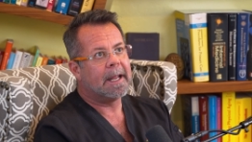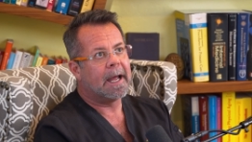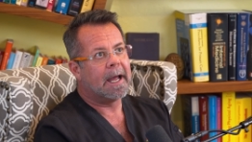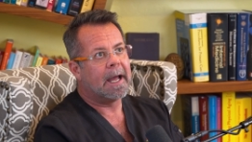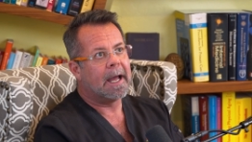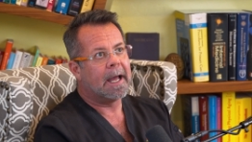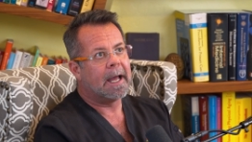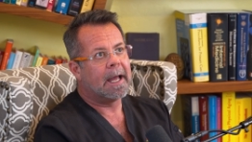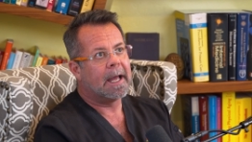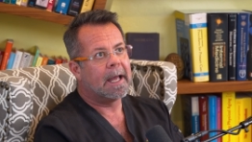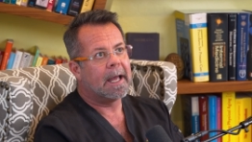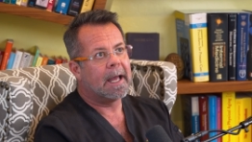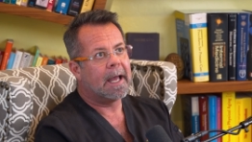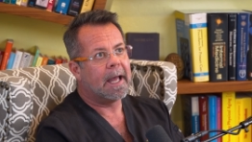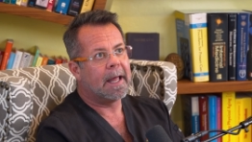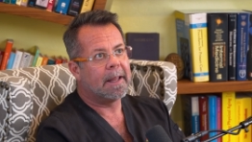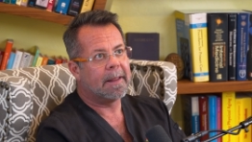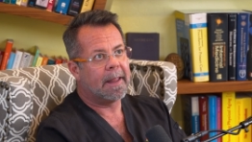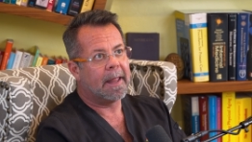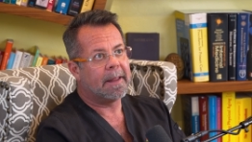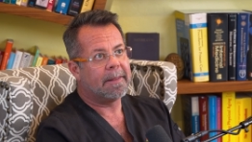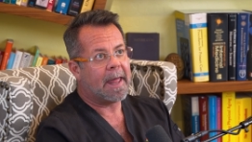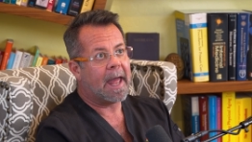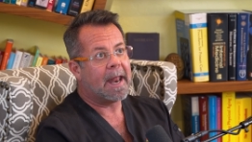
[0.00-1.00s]
uh,
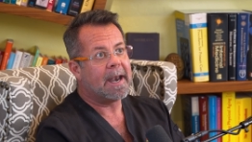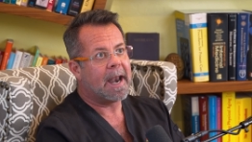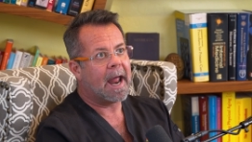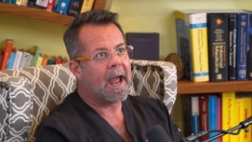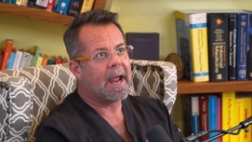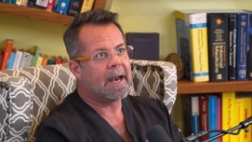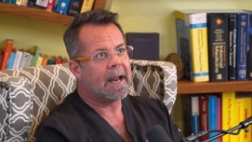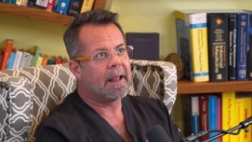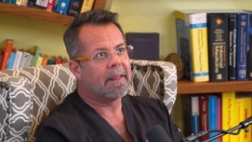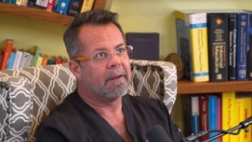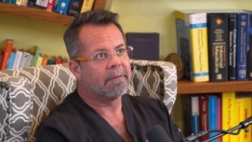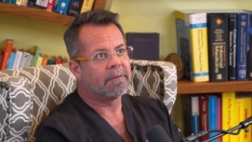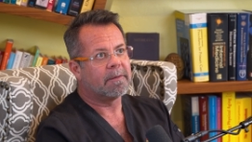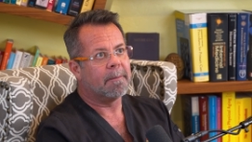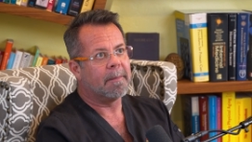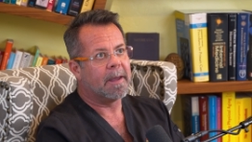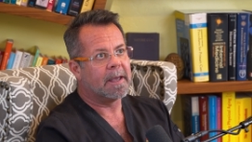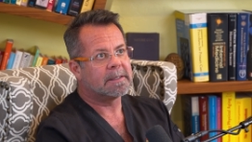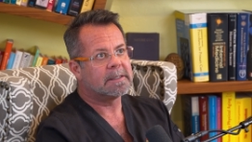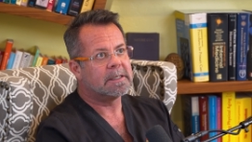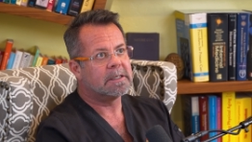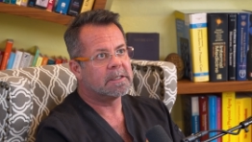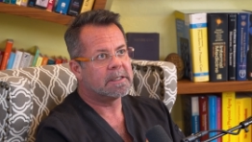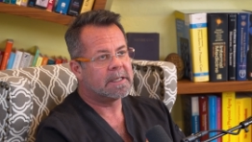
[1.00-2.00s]
that night I left a
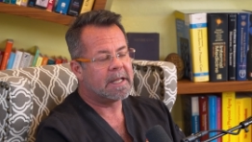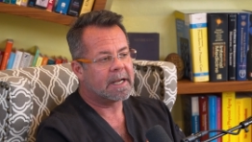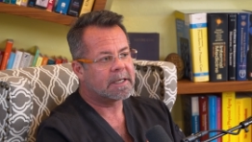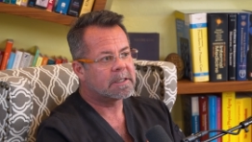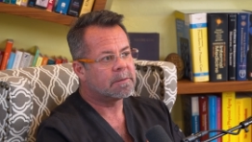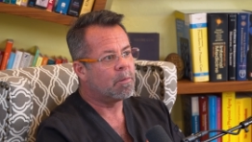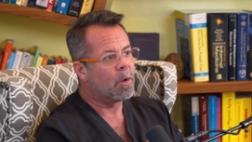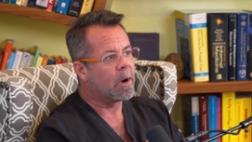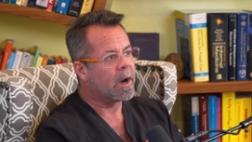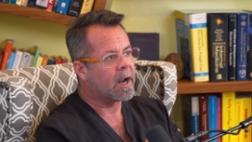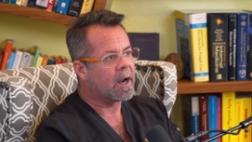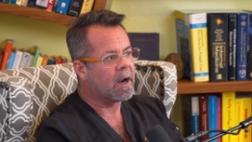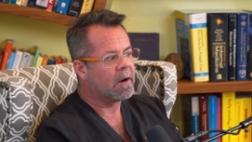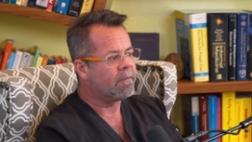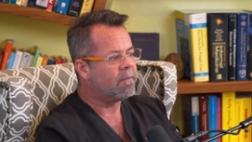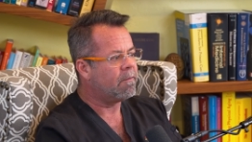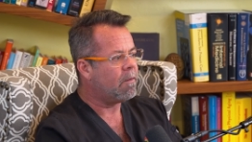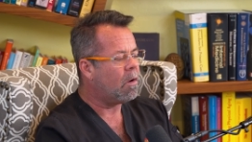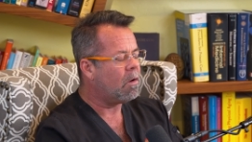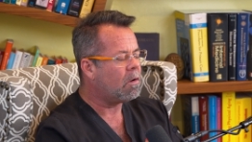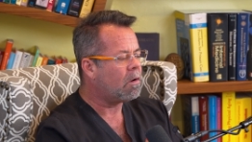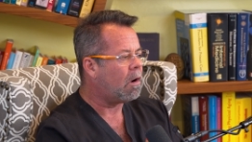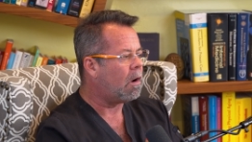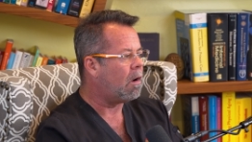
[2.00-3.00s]
message. The next morning I got a
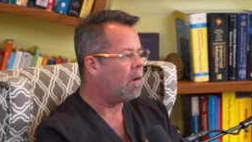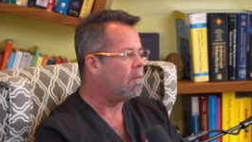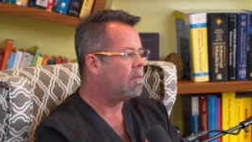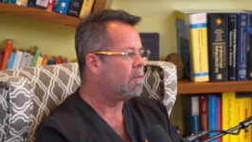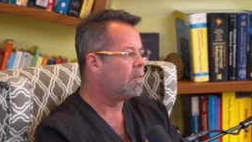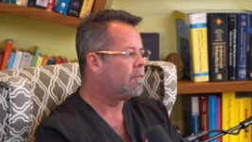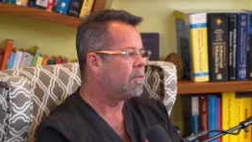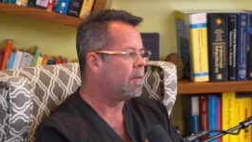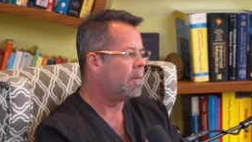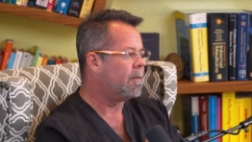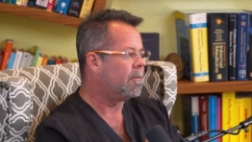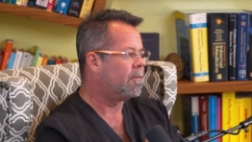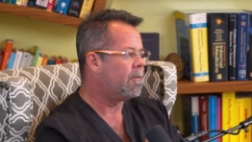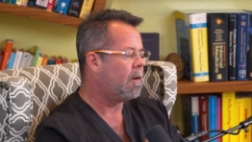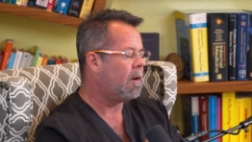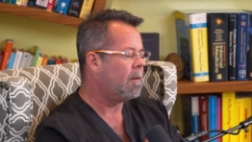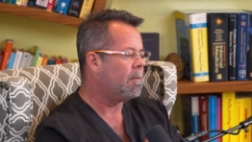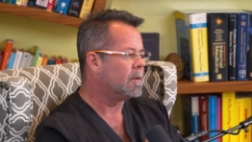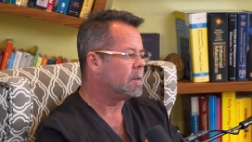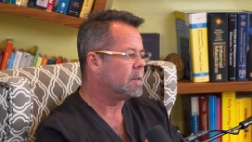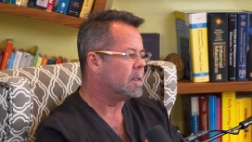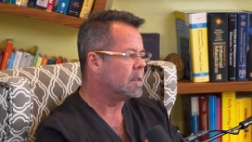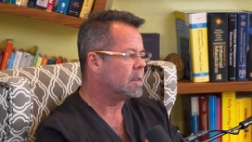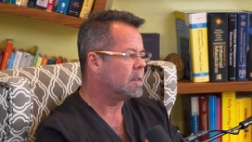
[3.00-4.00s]
phone call from the
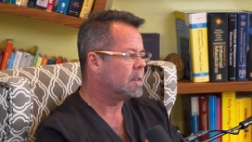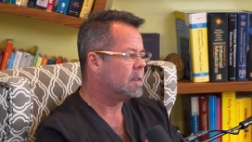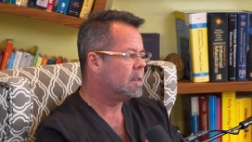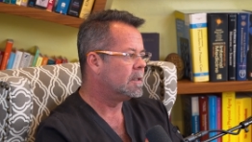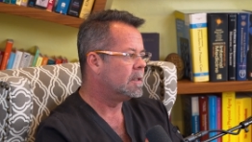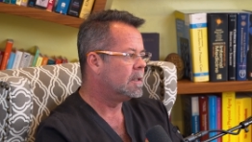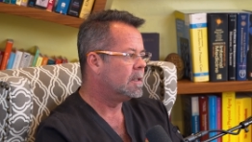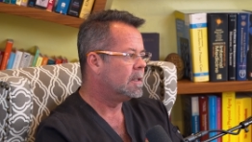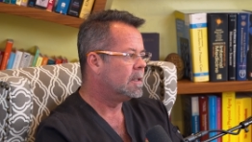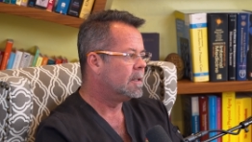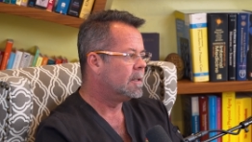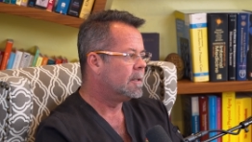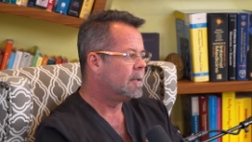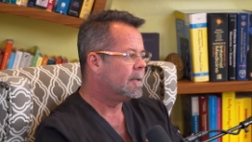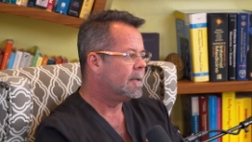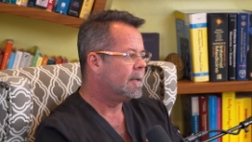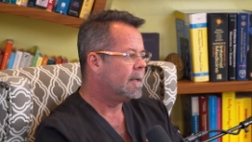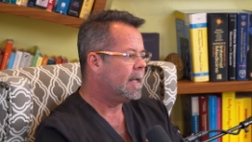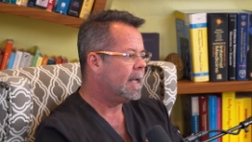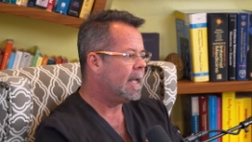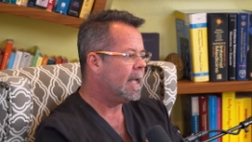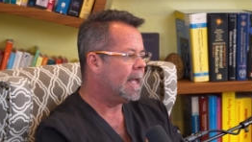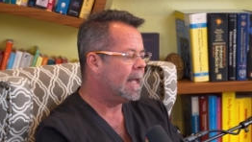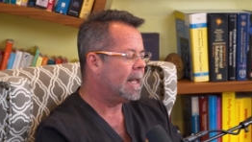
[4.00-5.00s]
pharmacist.
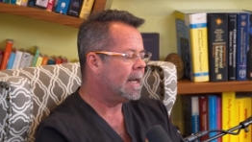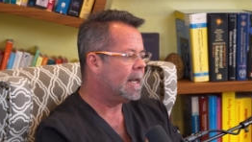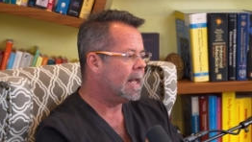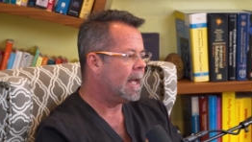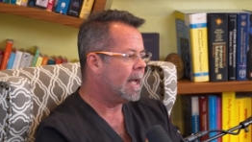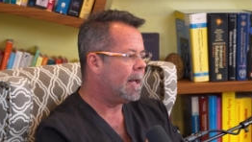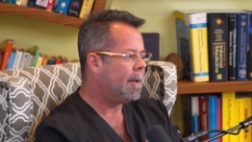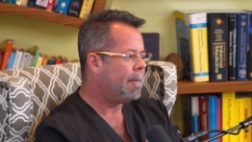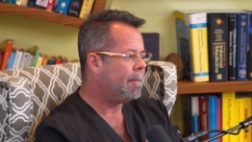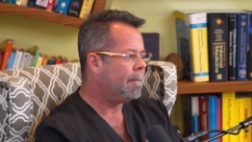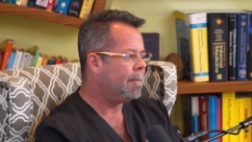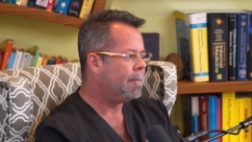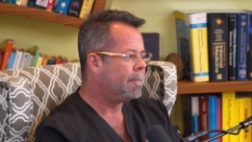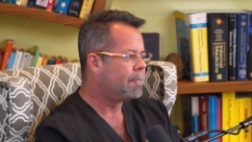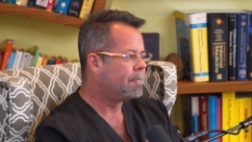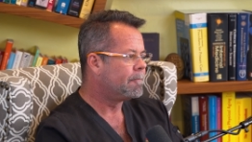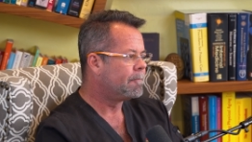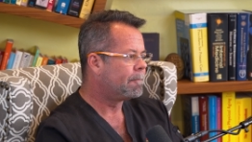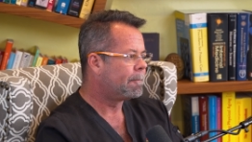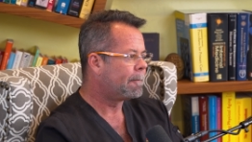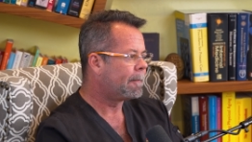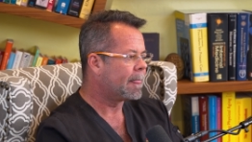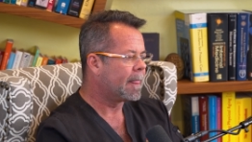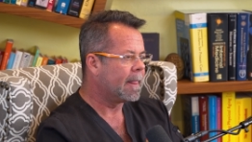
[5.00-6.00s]
And um,
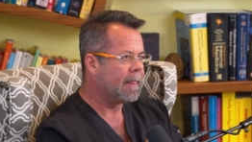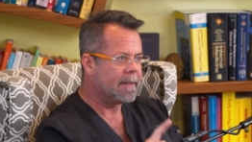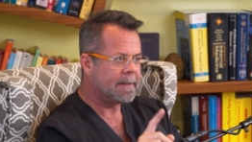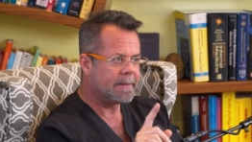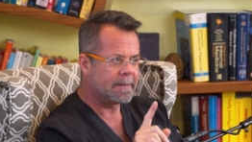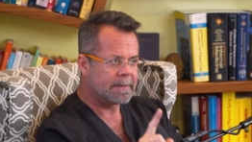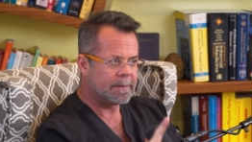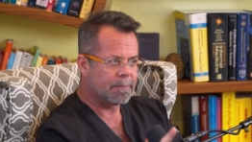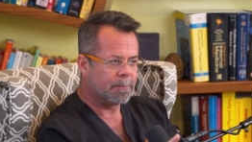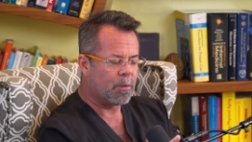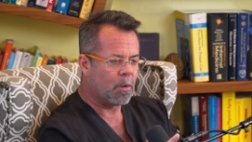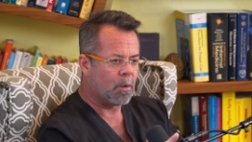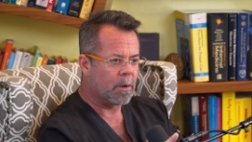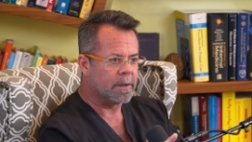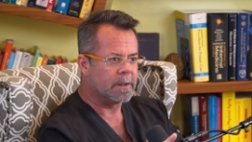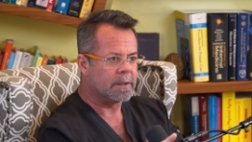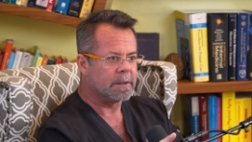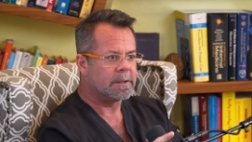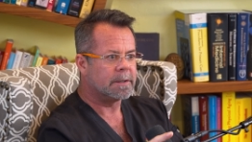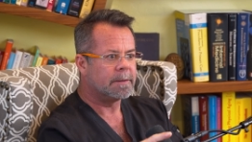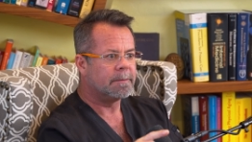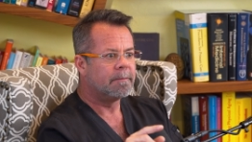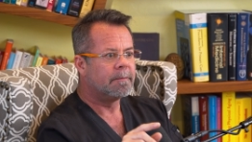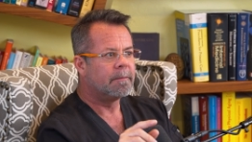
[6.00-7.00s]
this is
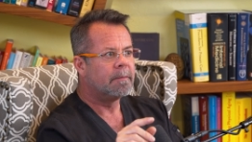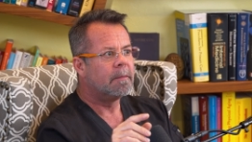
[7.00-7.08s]
important.